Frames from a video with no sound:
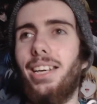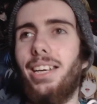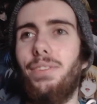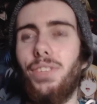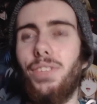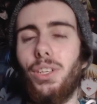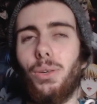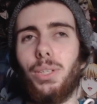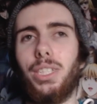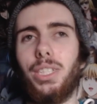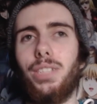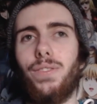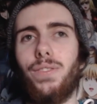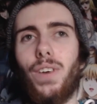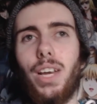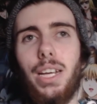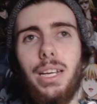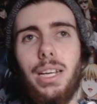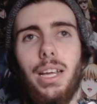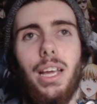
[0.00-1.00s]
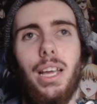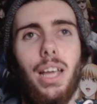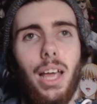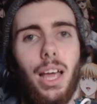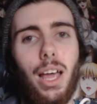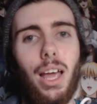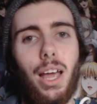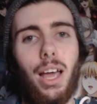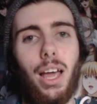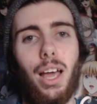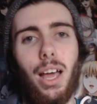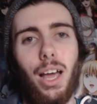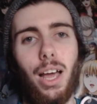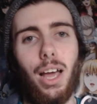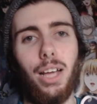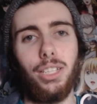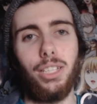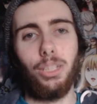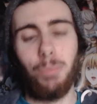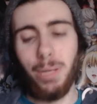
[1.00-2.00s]
If you don't, it's fine.
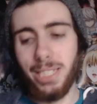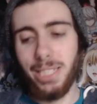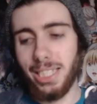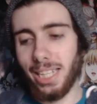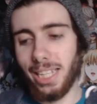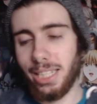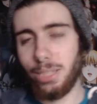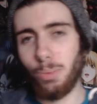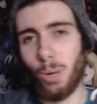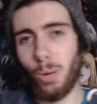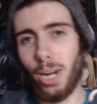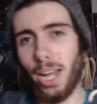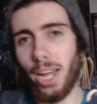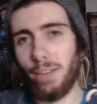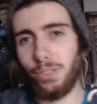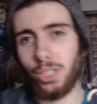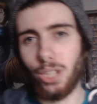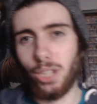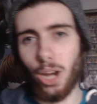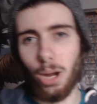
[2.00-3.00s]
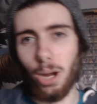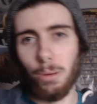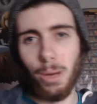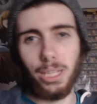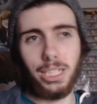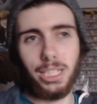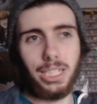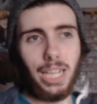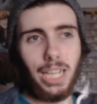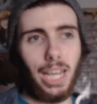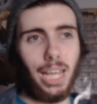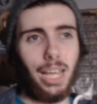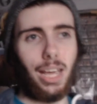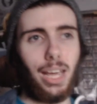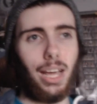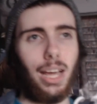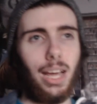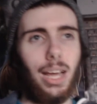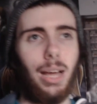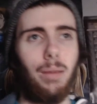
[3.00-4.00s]
So basically that's what I have to talk about
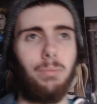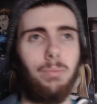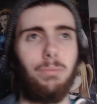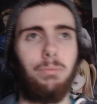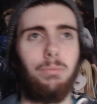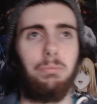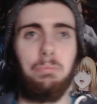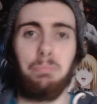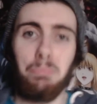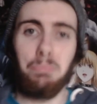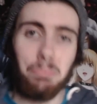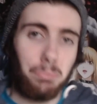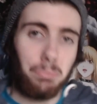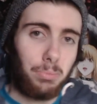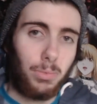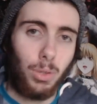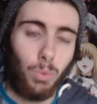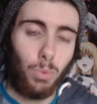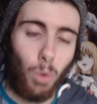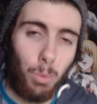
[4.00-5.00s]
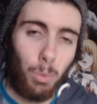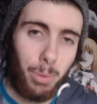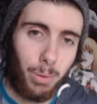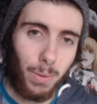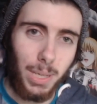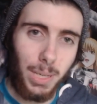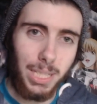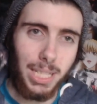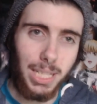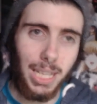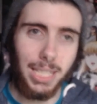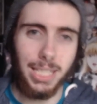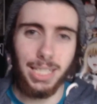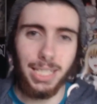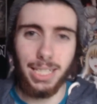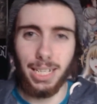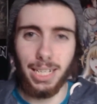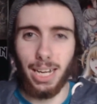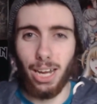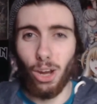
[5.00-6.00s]
today. Roaming
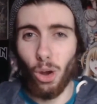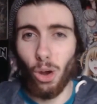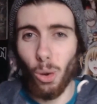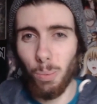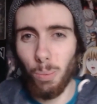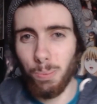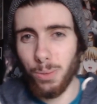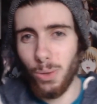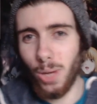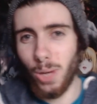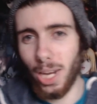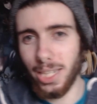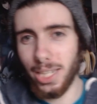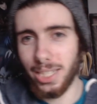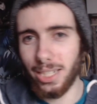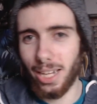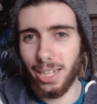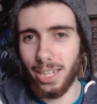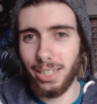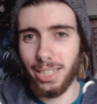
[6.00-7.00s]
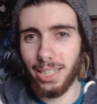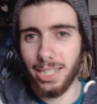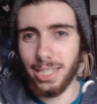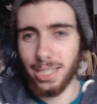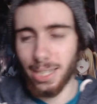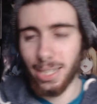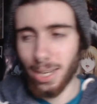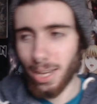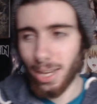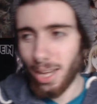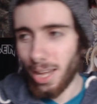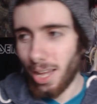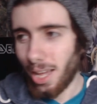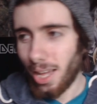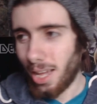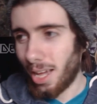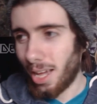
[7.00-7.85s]
Recess. I hope you guys like this.